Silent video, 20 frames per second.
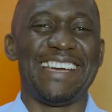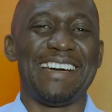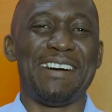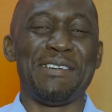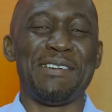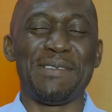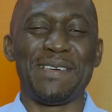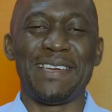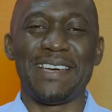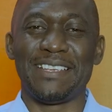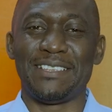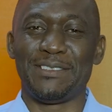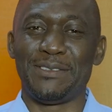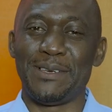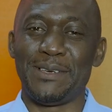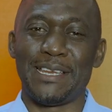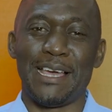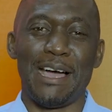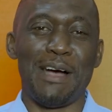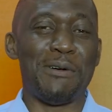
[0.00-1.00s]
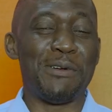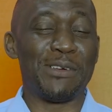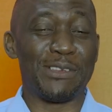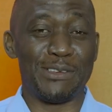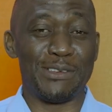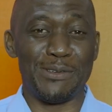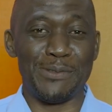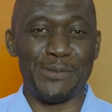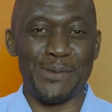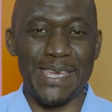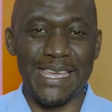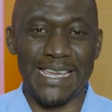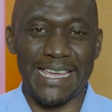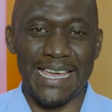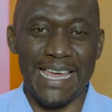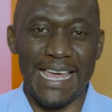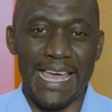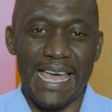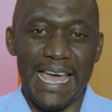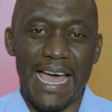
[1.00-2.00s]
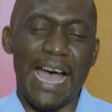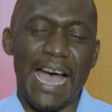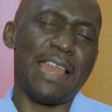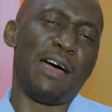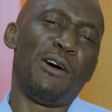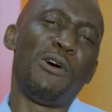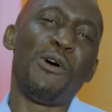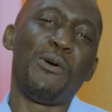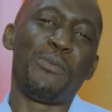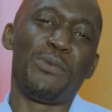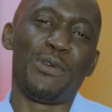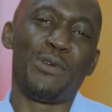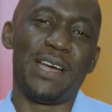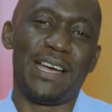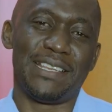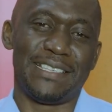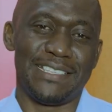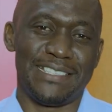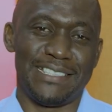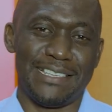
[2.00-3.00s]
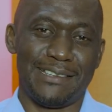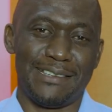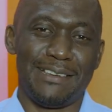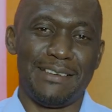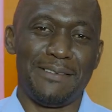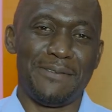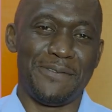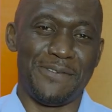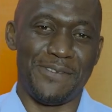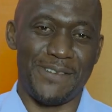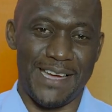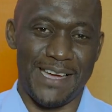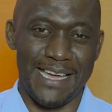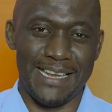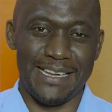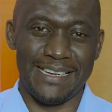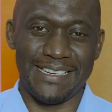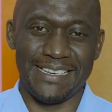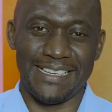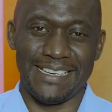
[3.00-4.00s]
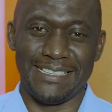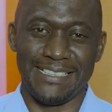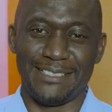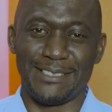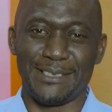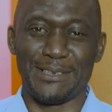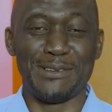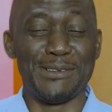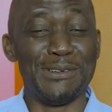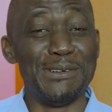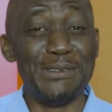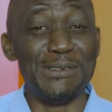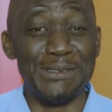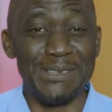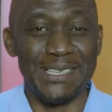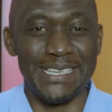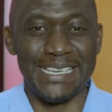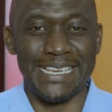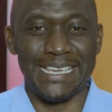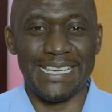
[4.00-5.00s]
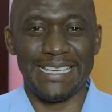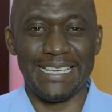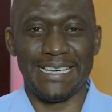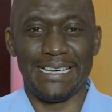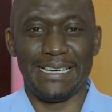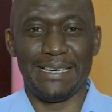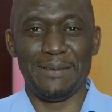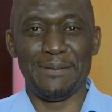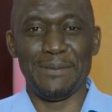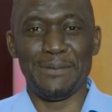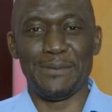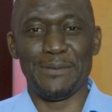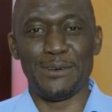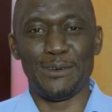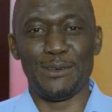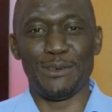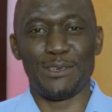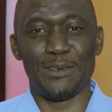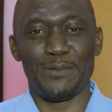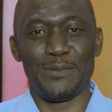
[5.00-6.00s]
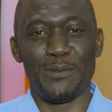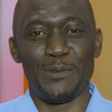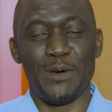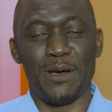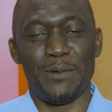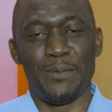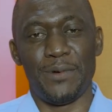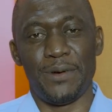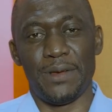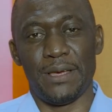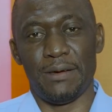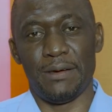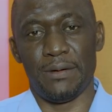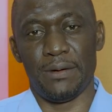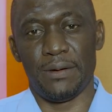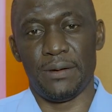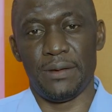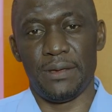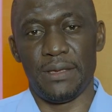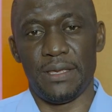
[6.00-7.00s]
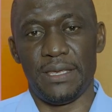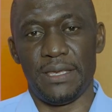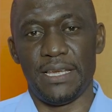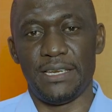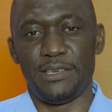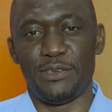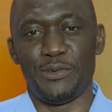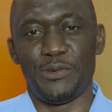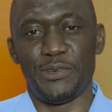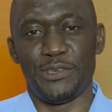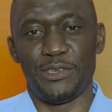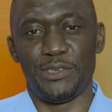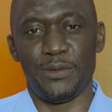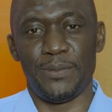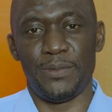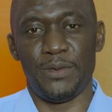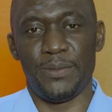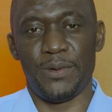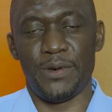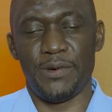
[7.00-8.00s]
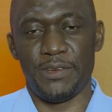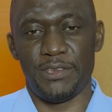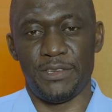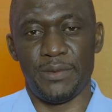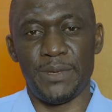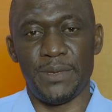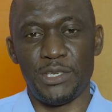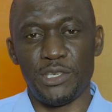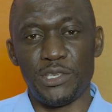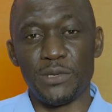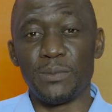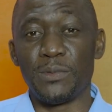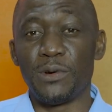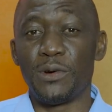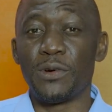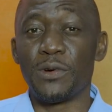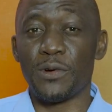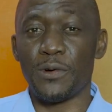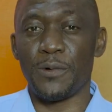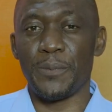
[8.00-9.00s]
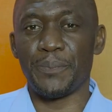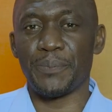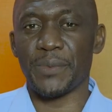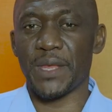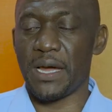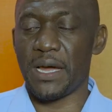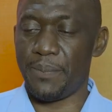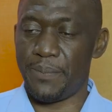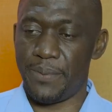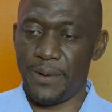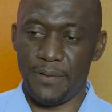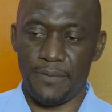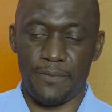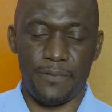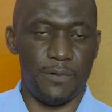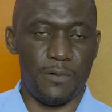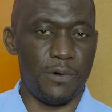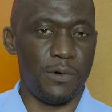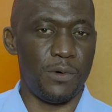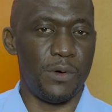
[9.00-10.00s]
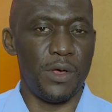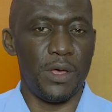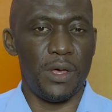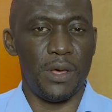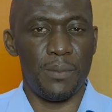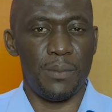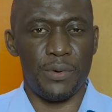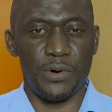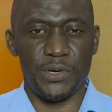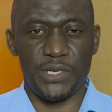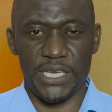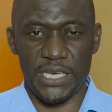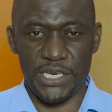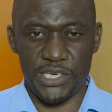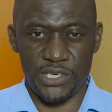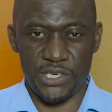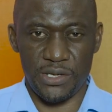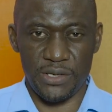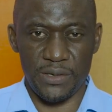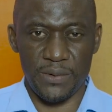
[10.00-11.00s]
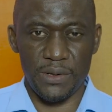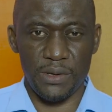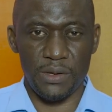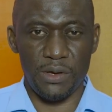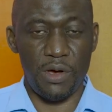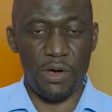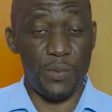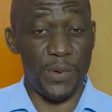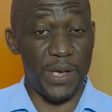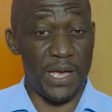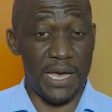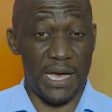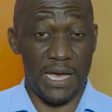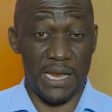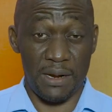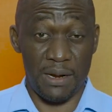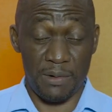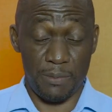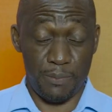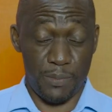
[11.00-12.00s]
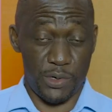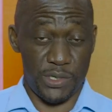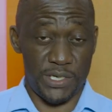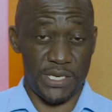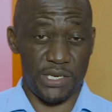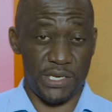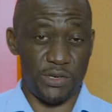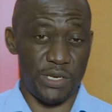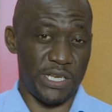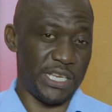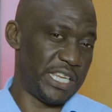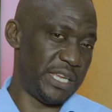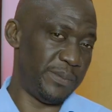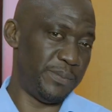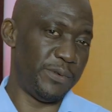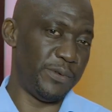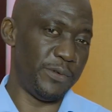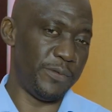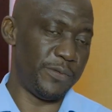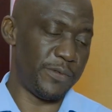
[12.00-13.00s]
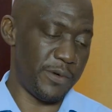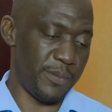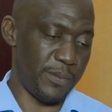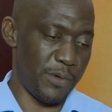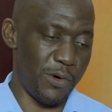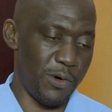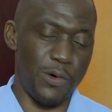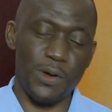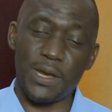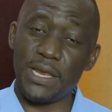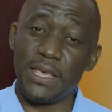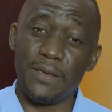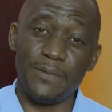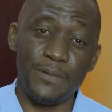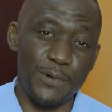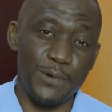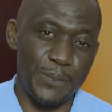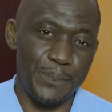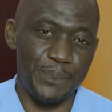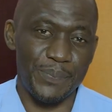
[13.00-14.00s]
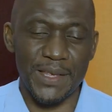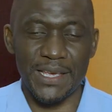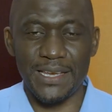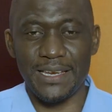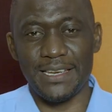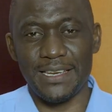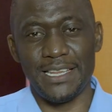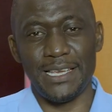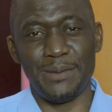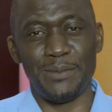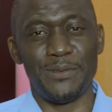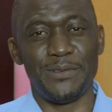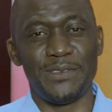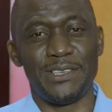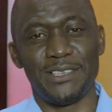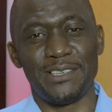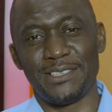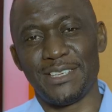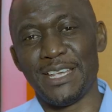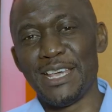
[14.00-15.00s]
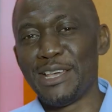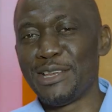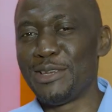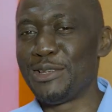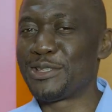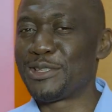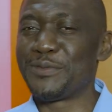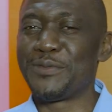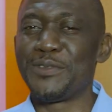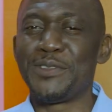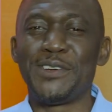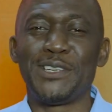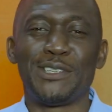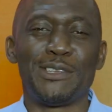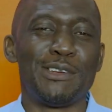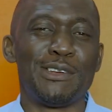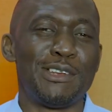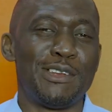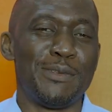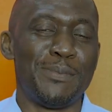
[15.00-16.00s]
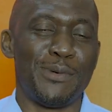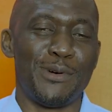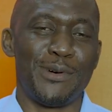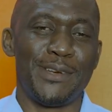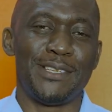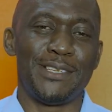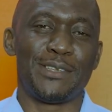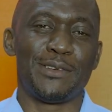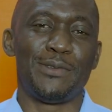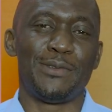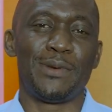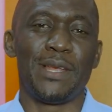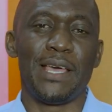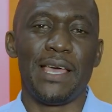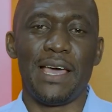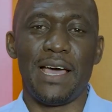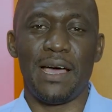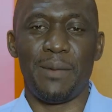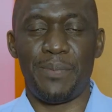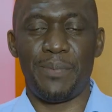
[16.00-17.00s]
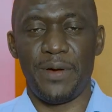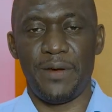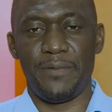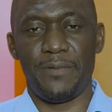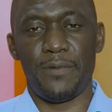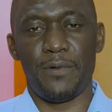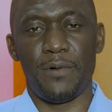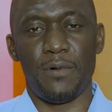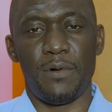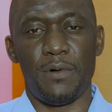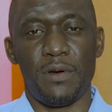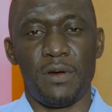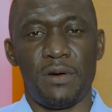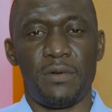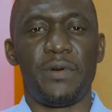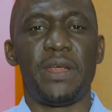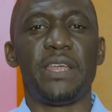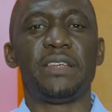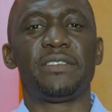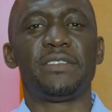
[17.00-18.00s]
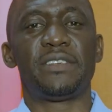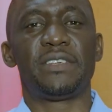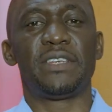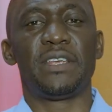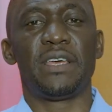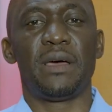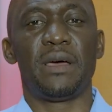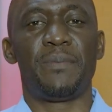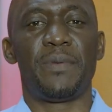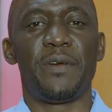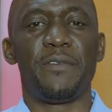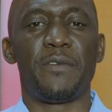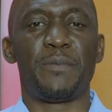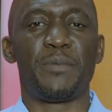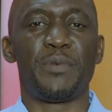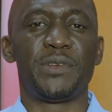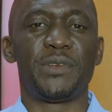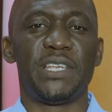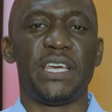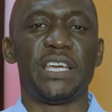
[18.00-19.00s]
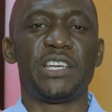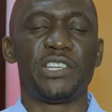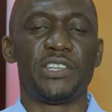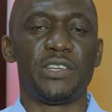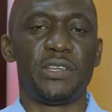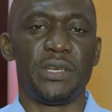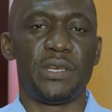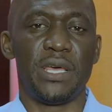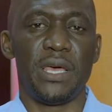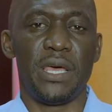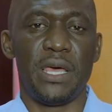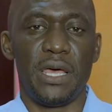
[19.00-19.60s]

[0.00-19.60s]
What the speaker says: How are you guys doing? How was your week? And I hope you guys are settling fine at school. Yeah, for those of you who have yet to resume, you'll be resuming tomorrow. I pray for protection. God will guide and protect you and keep you from all evil in the name of Jesus. Those of you returning to boarding school, I pray for grace. I pray for protection.